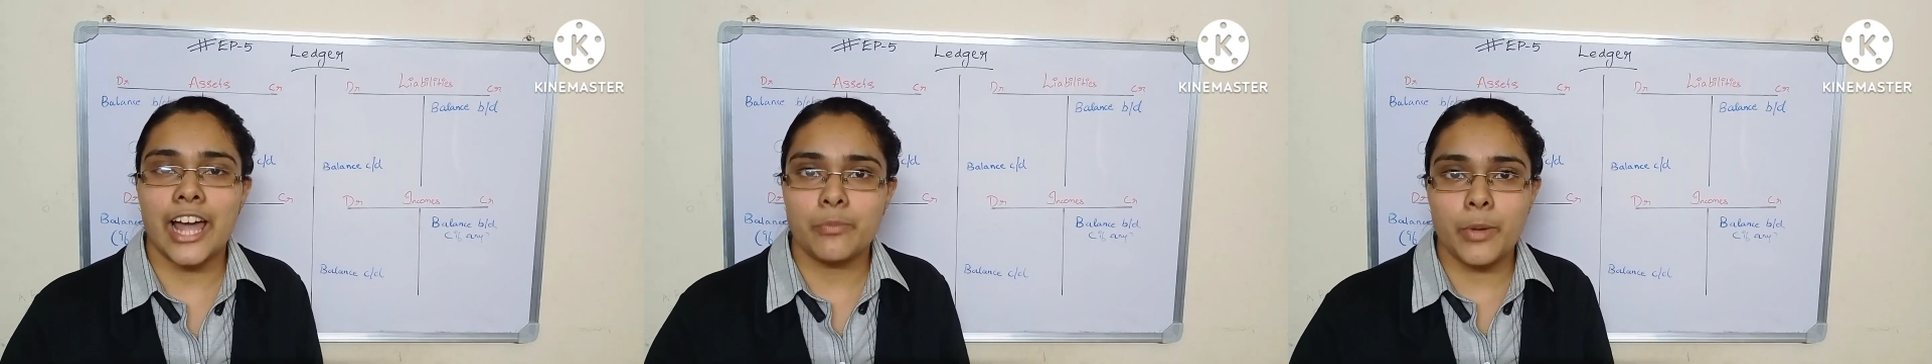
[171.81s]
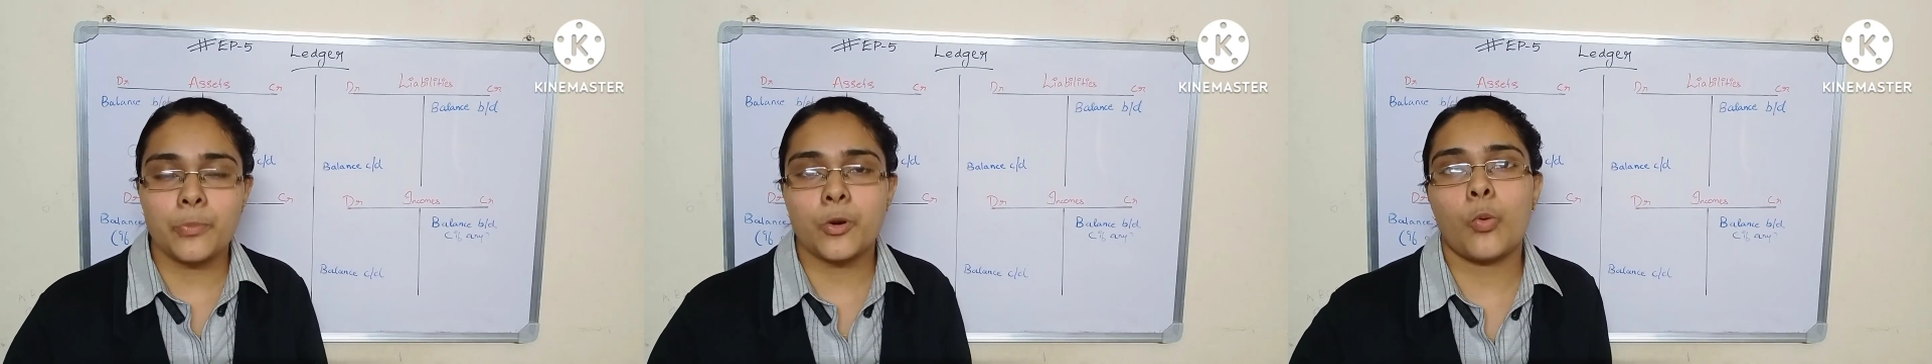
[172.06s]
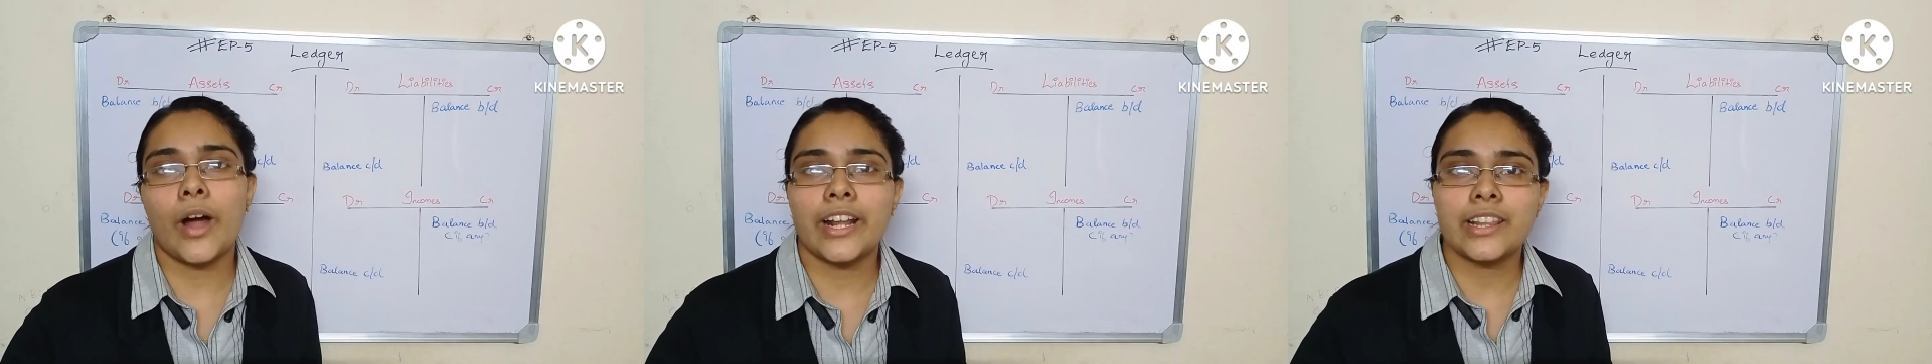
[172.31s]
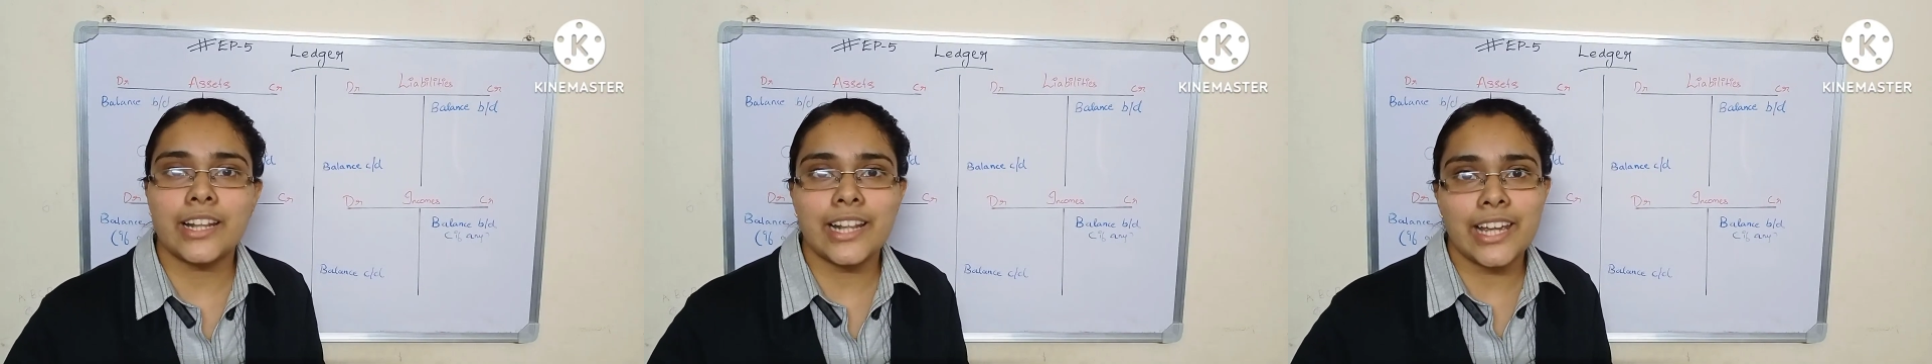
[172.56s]
I'll be
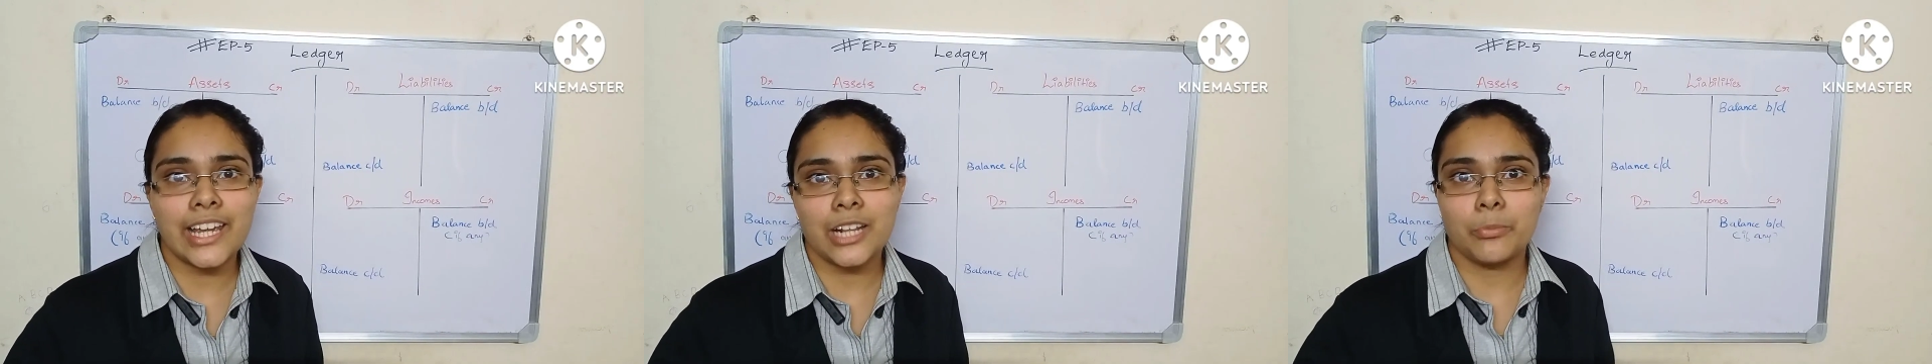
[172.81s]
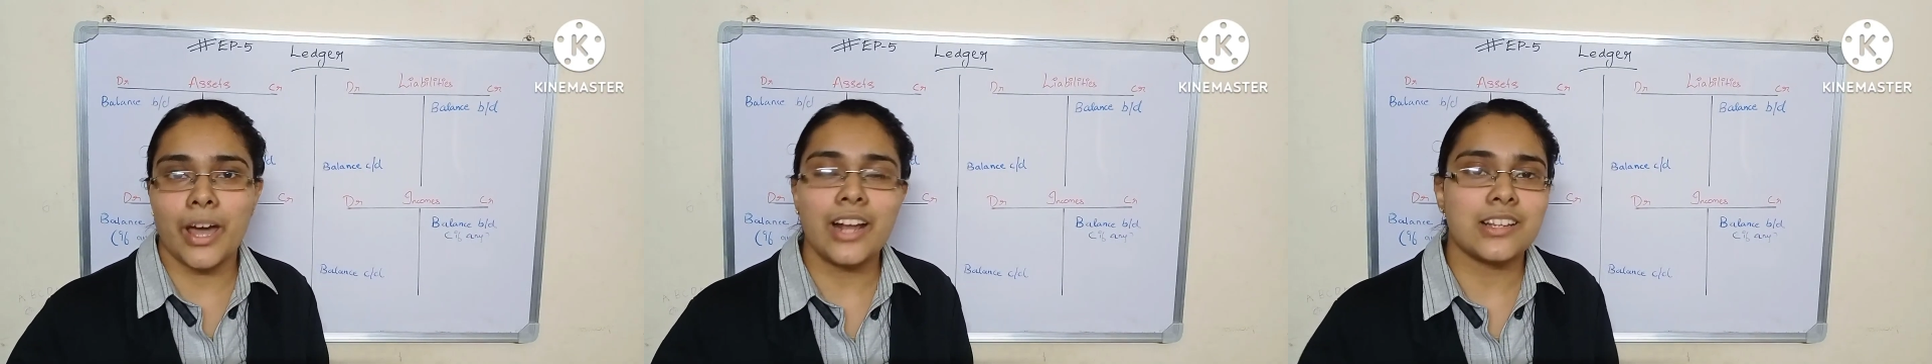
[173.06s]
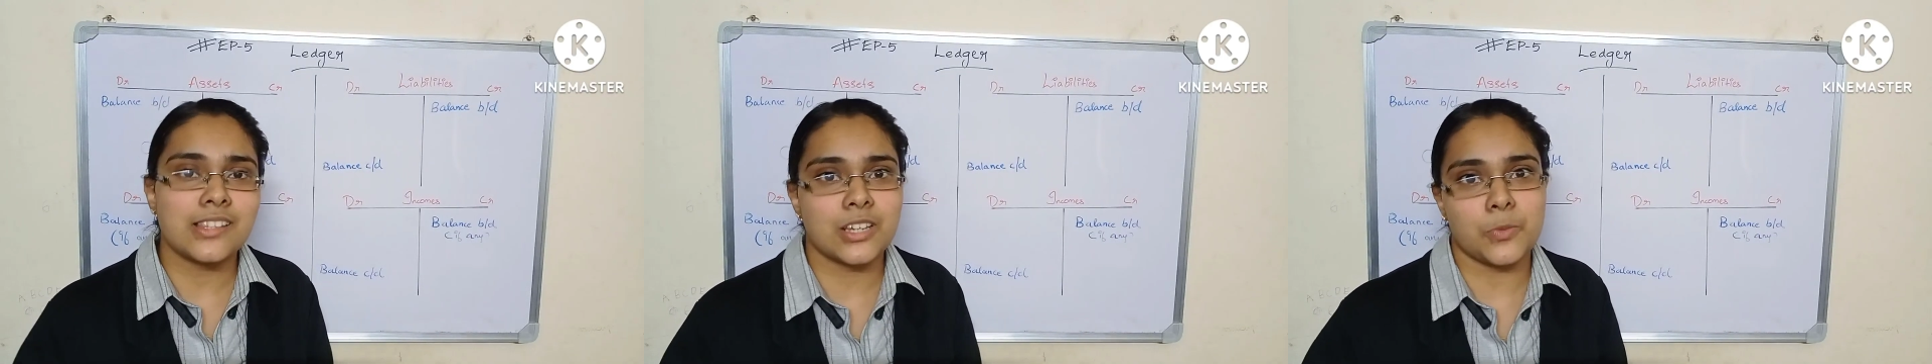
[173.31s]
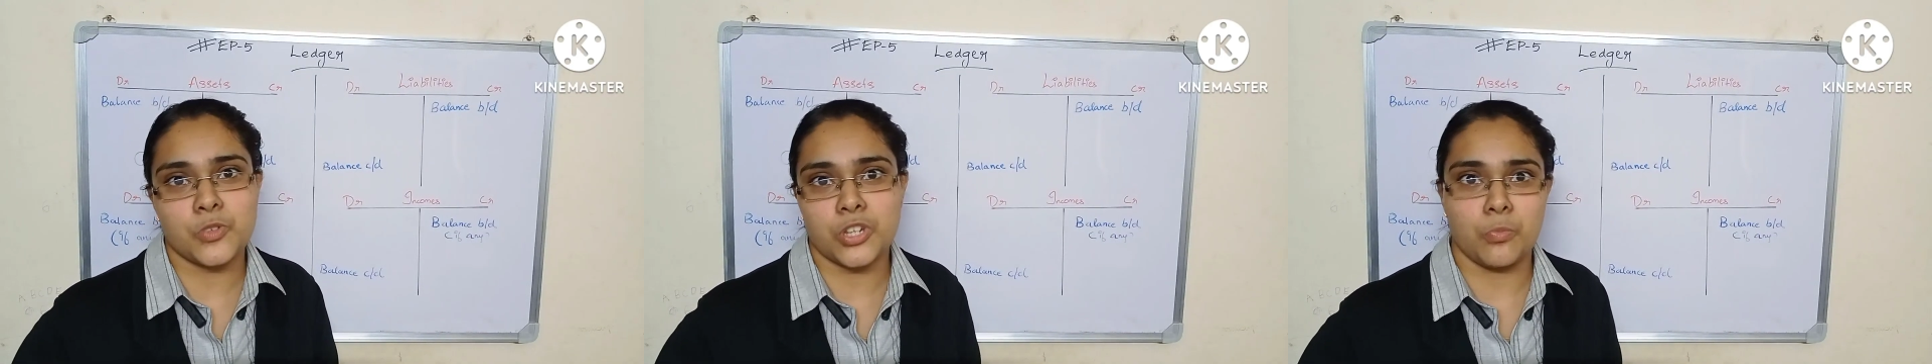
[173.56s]
providing the link in my
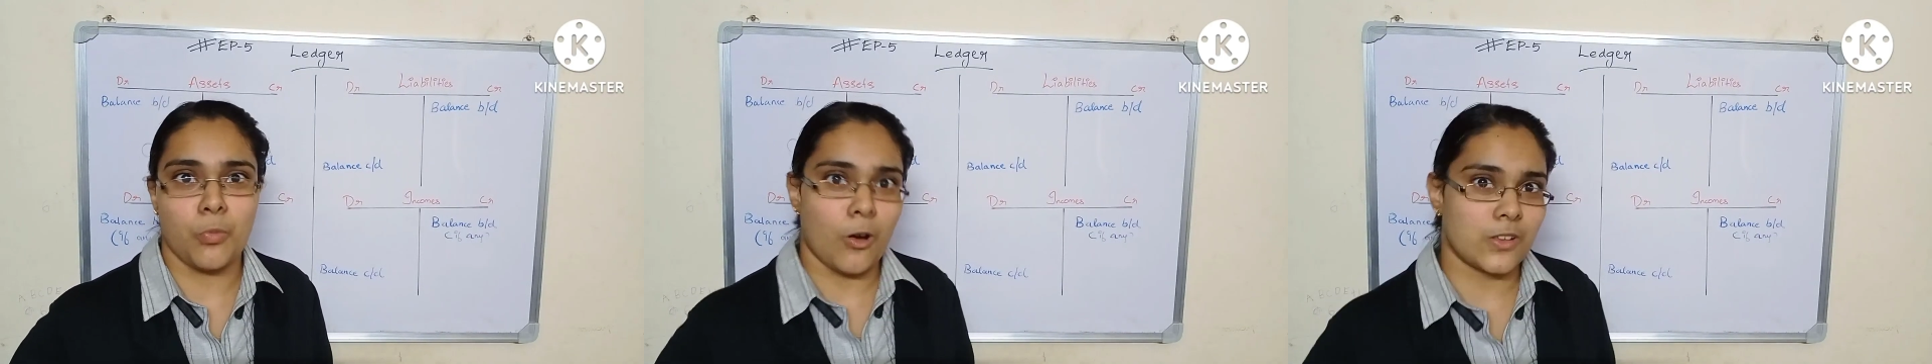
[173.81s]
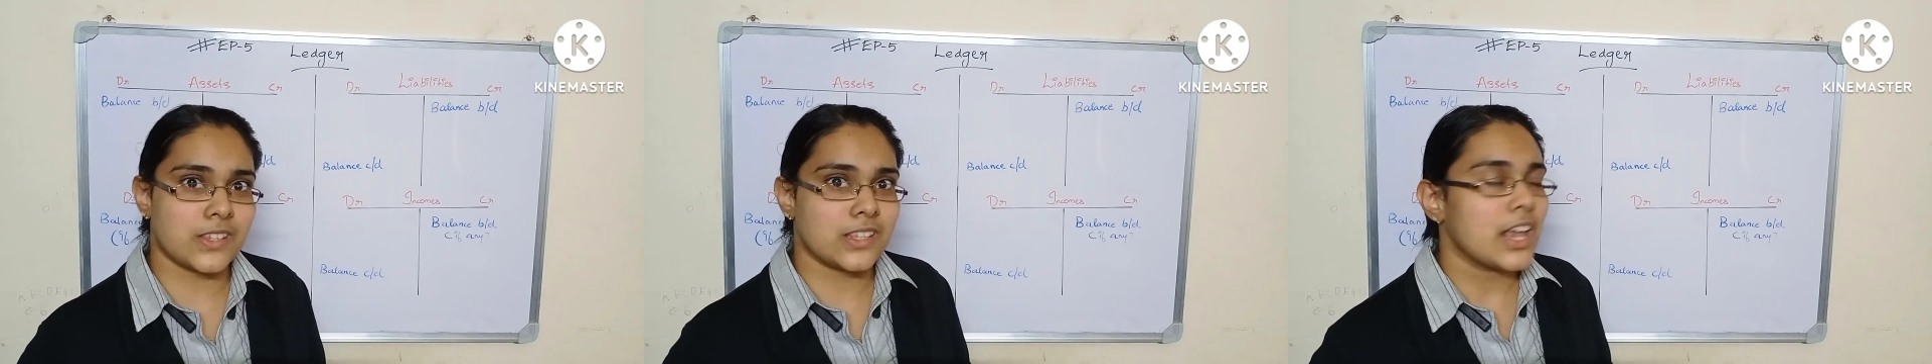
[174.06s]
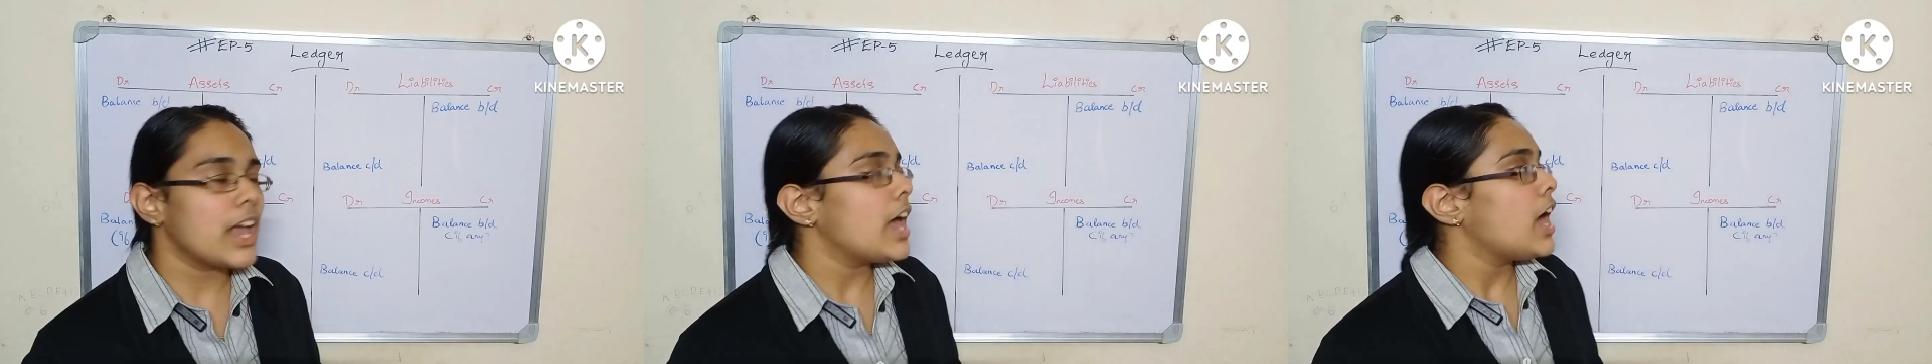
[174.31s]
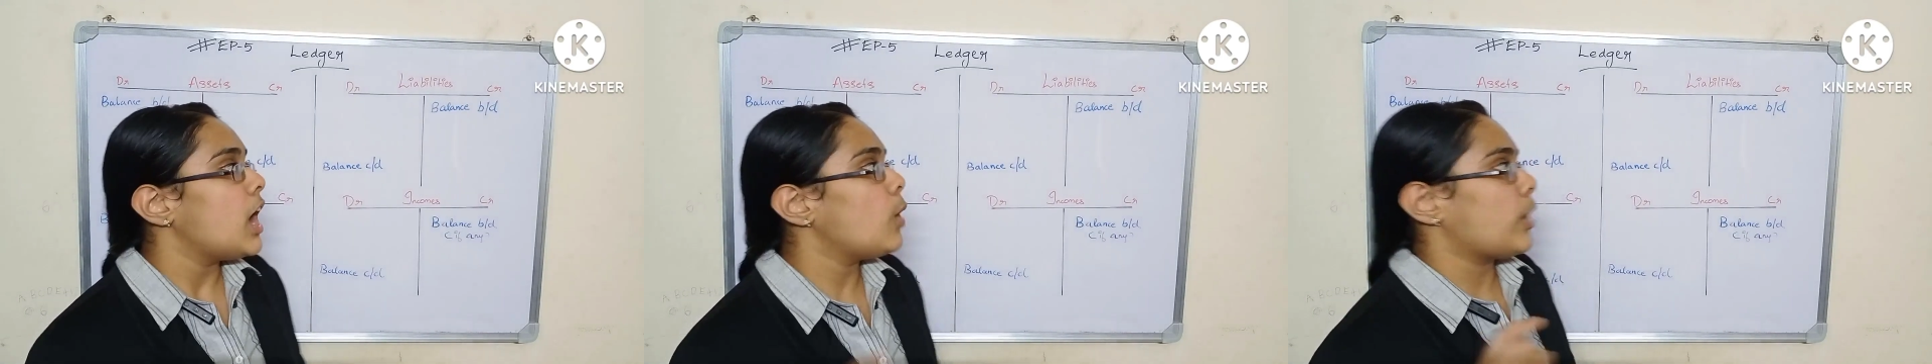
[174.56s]
description box.
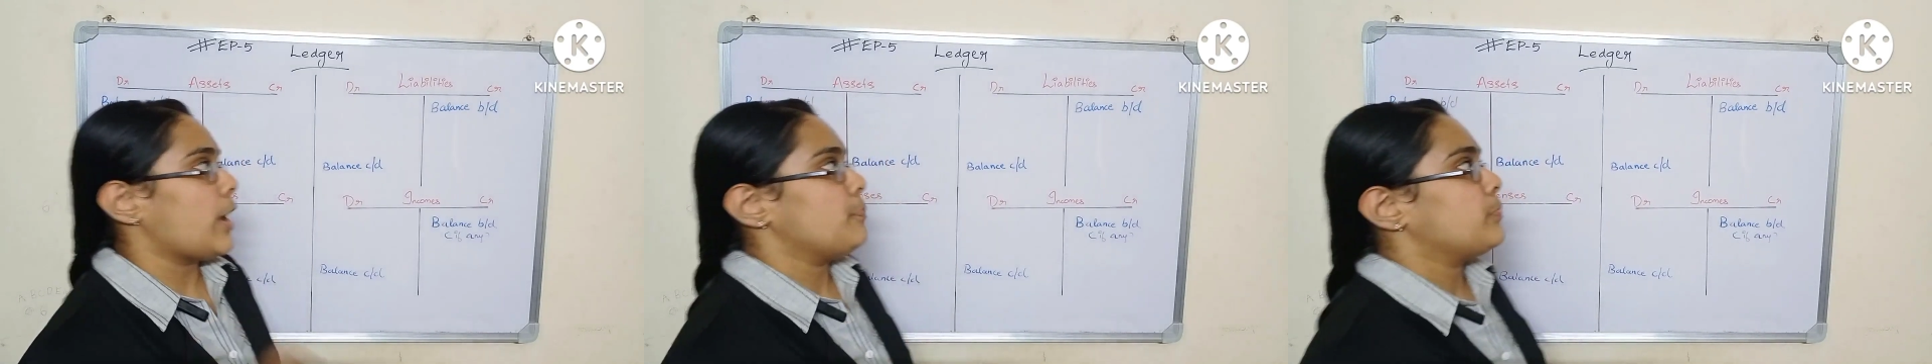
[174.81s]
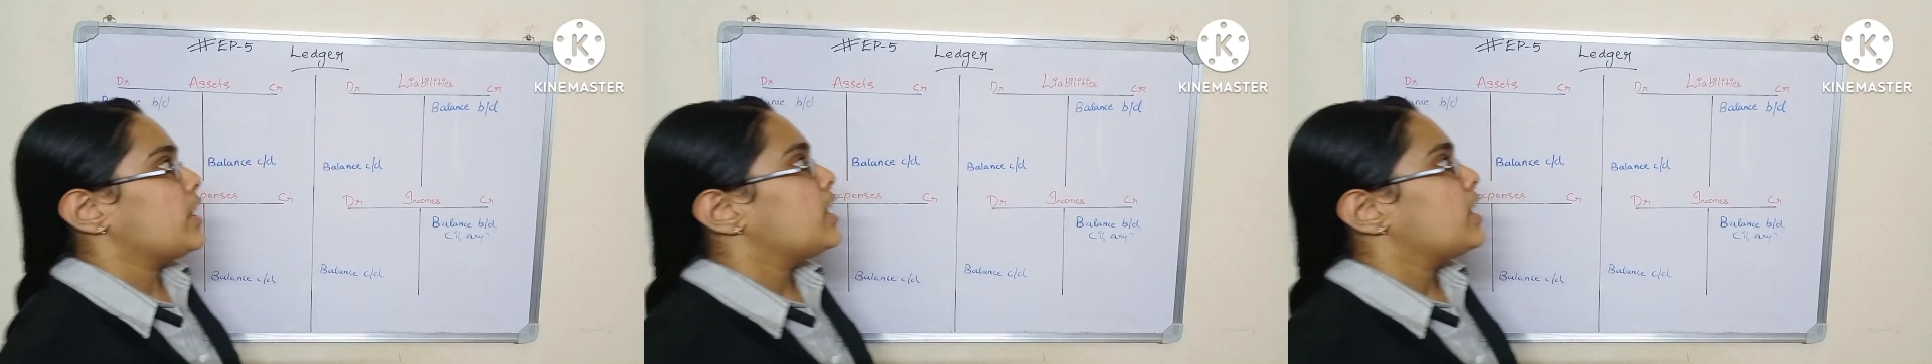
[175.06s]
Okay,